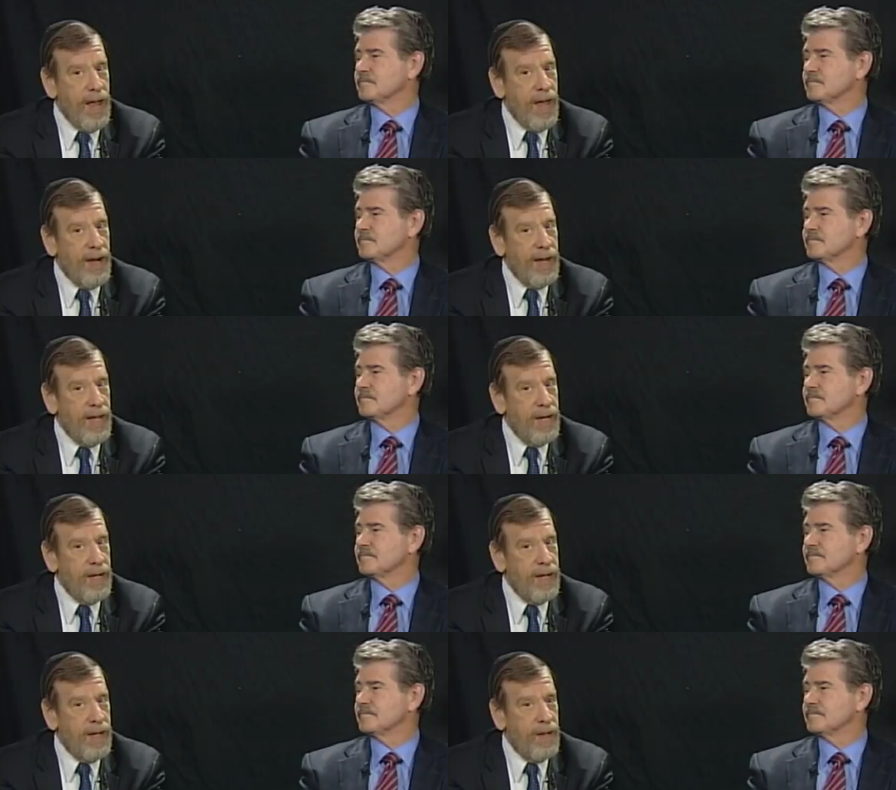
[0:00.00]
Speaker 1: and I had
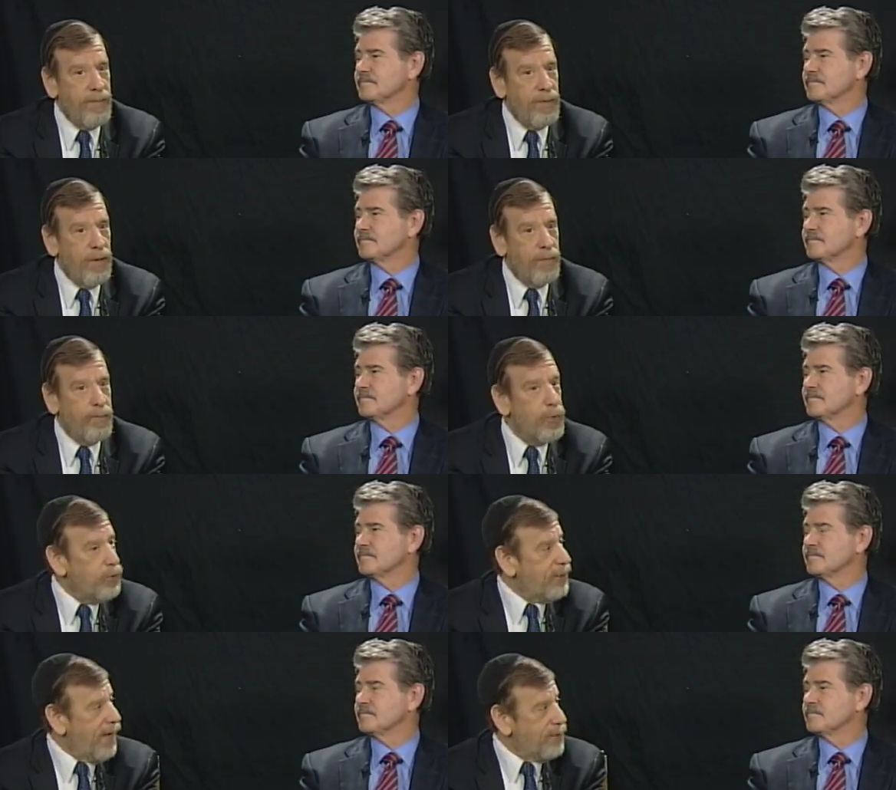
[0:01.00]
to have a, a, food
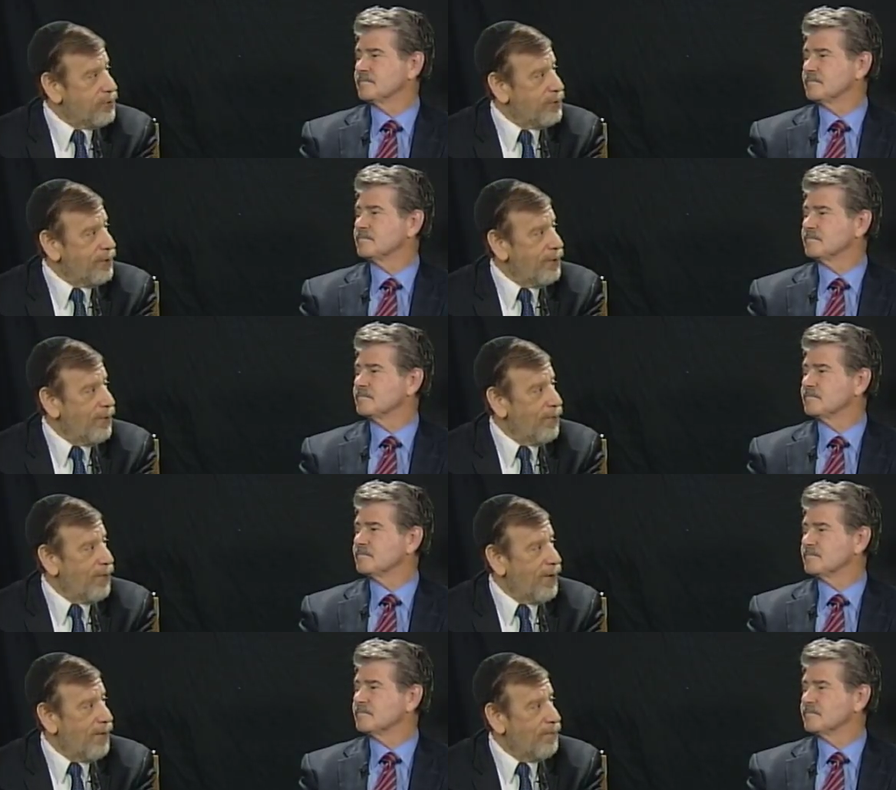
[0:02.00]
test. You know,
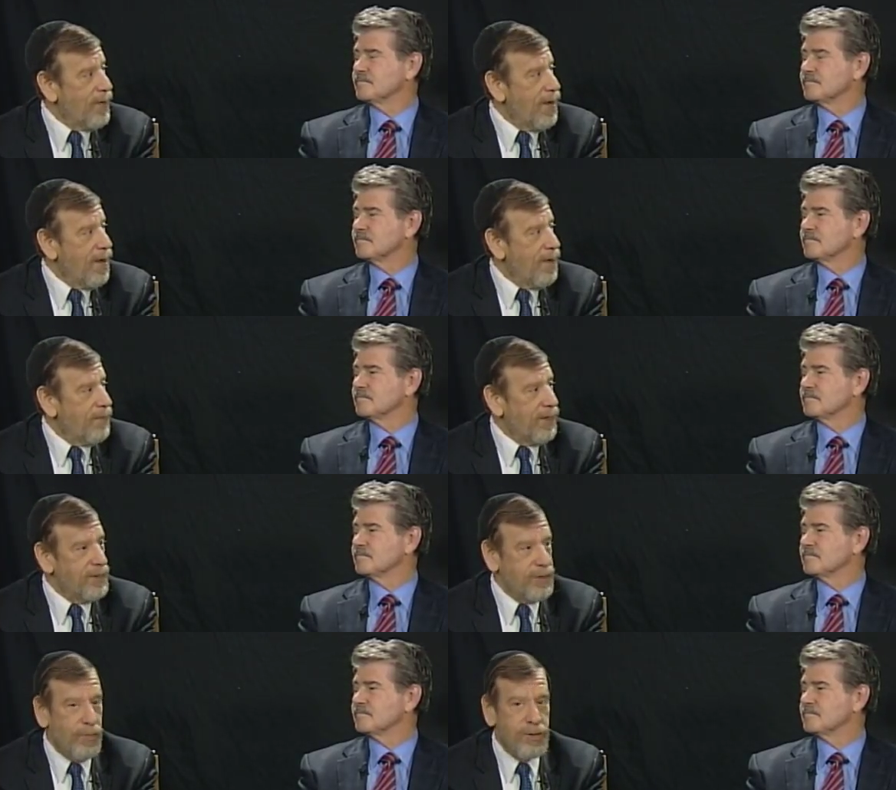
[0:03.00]
uh,
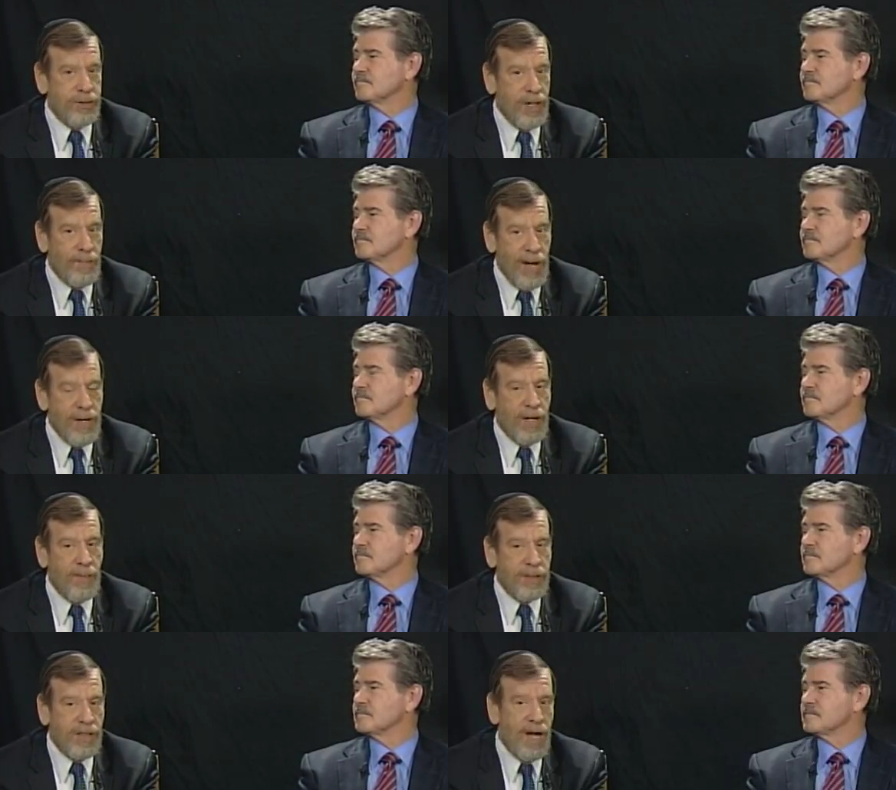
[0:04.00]
because there was there might have
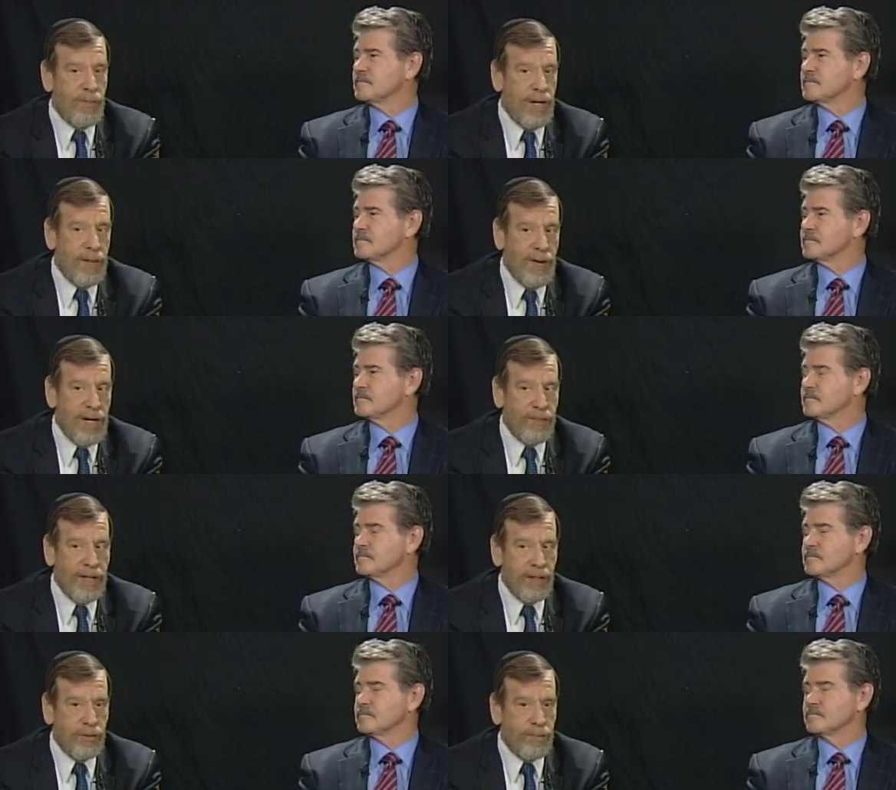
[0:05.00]
come a time when I might have
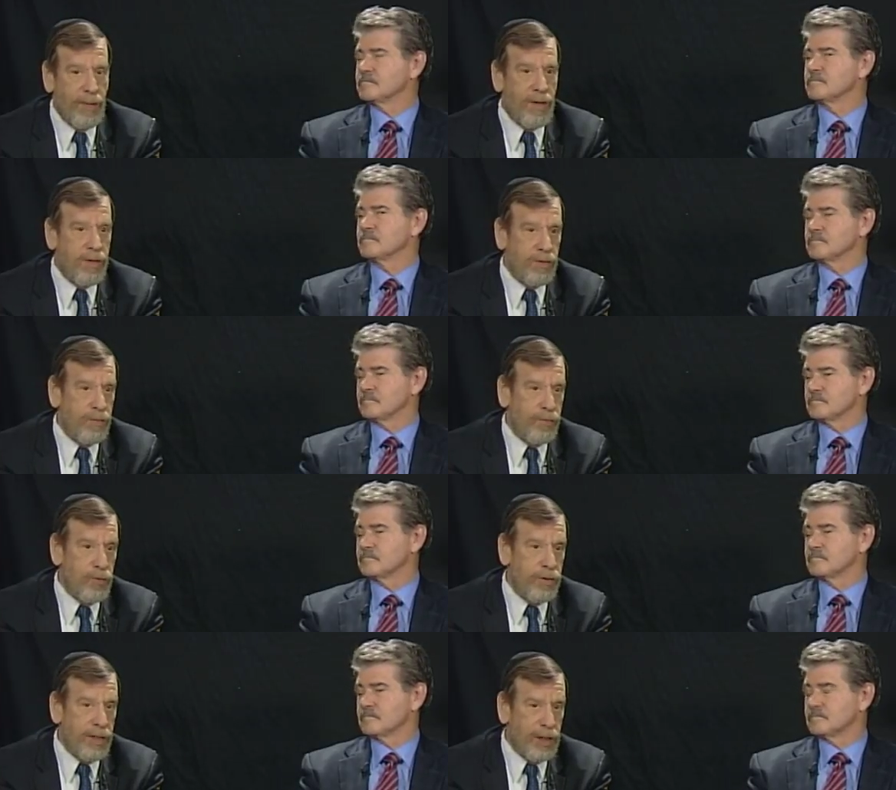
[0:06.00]
handled part of the
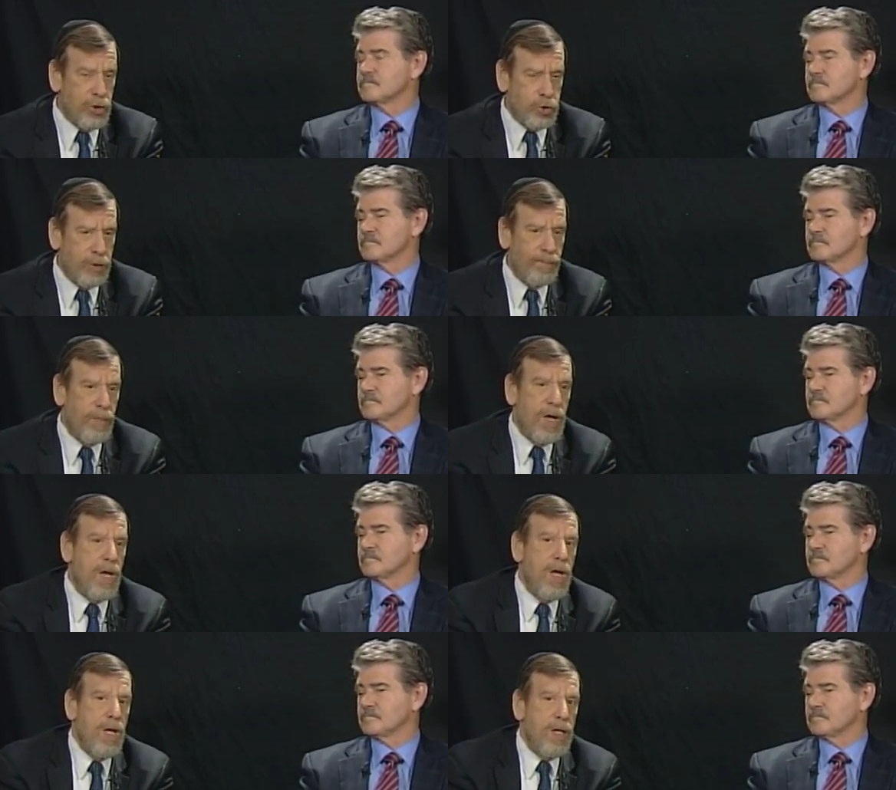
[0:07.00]
food in the kitchen,
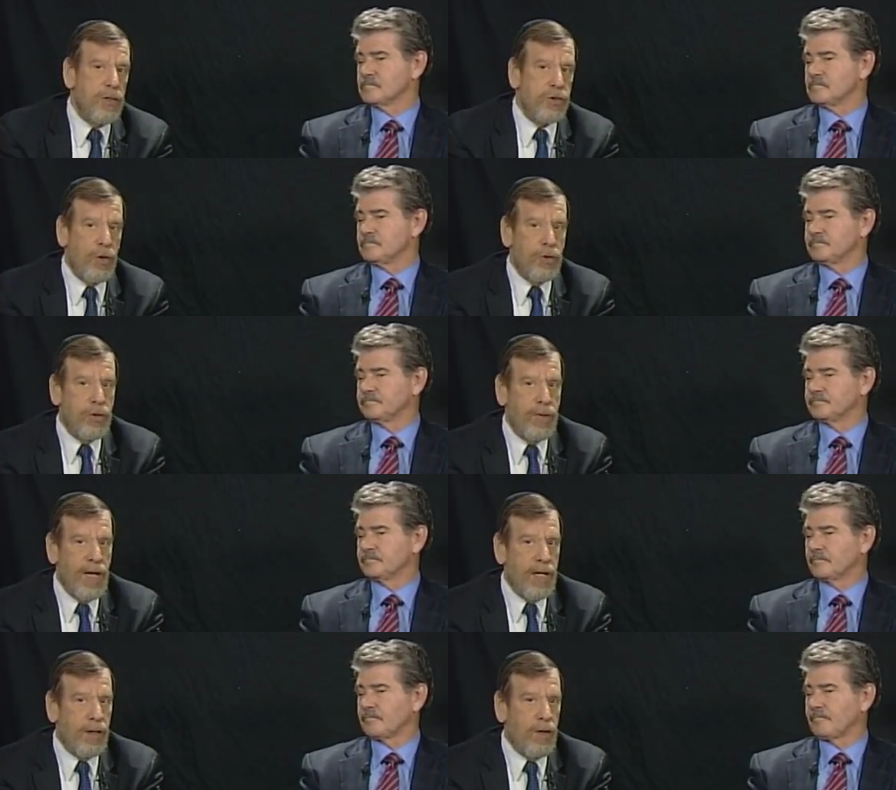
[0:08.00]
so you
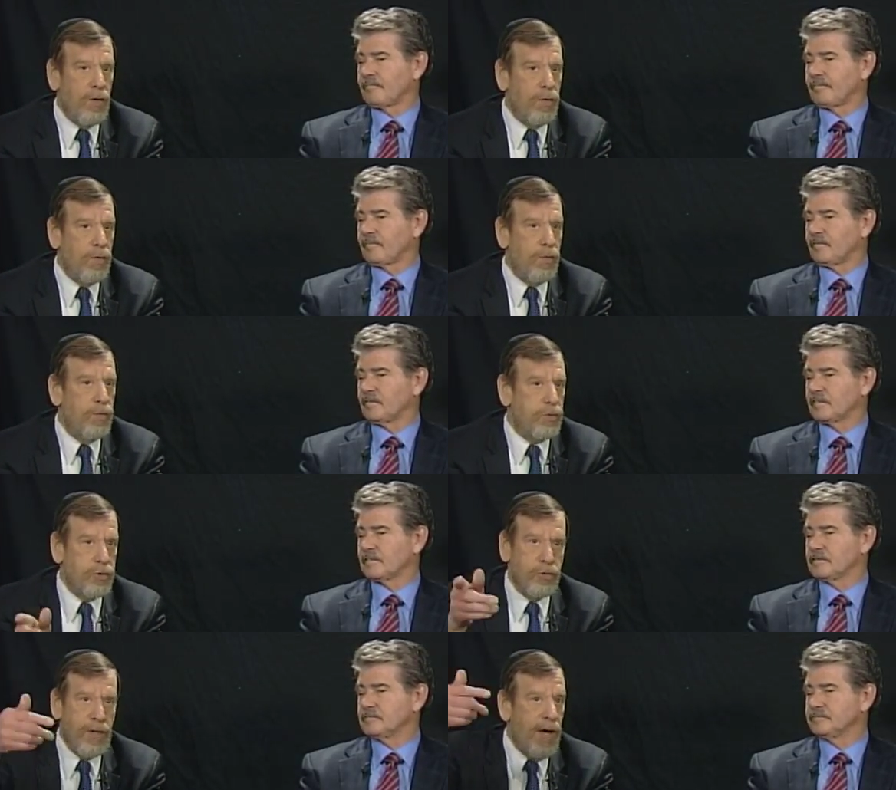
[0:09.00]
had to go
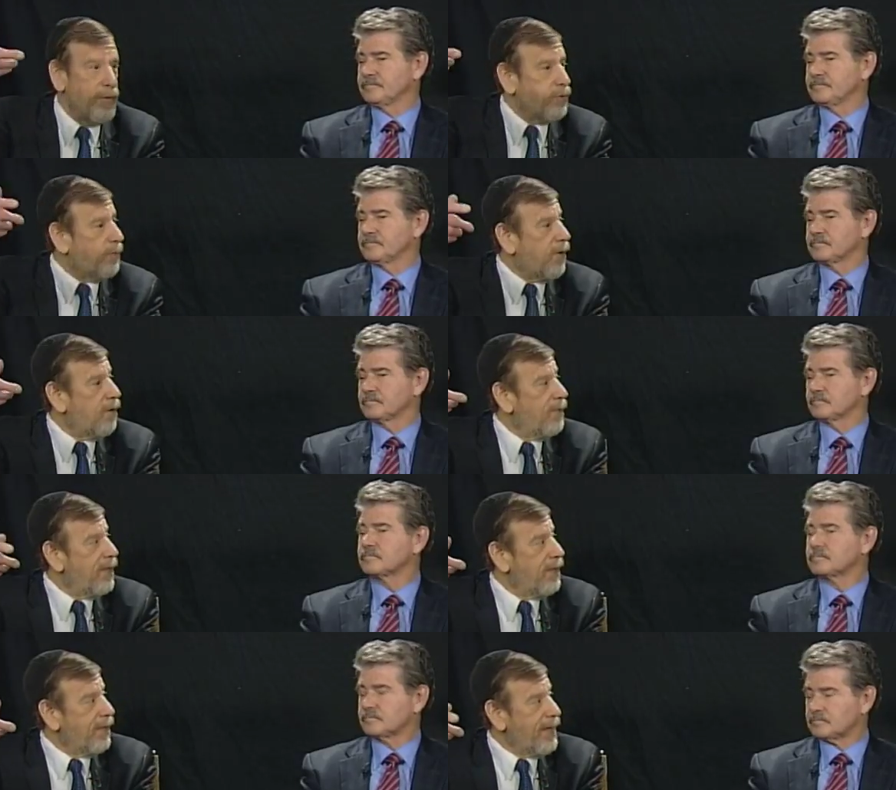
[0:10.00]
to the health
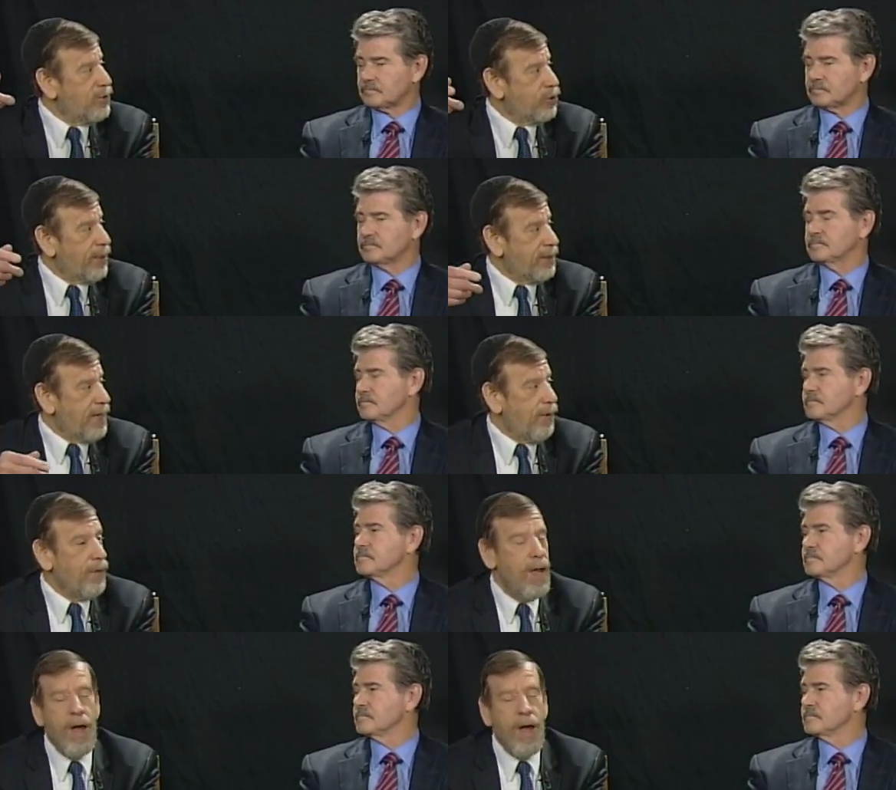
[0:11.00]
department and get checked out.